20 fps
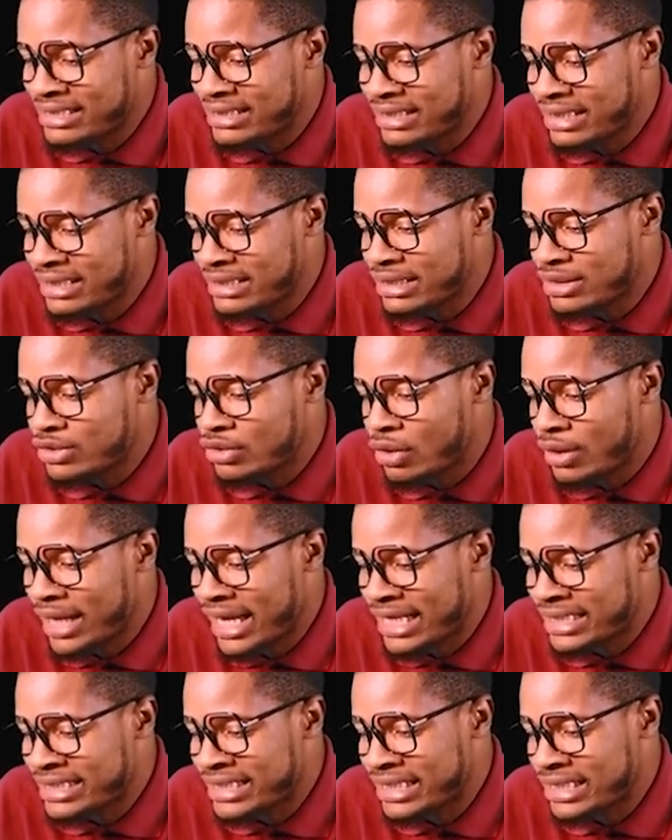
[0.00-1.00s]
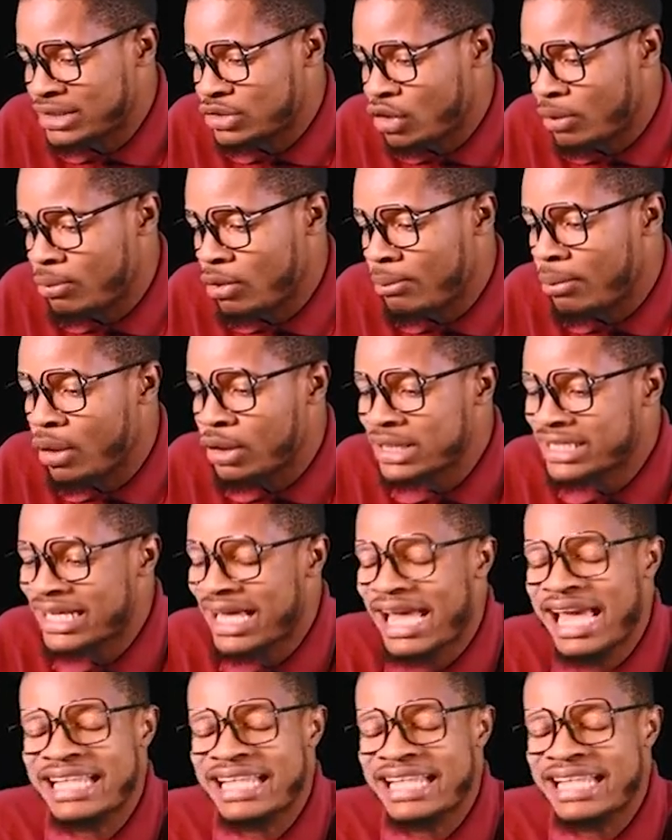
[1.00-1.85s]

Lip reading: This is your ethane double bond.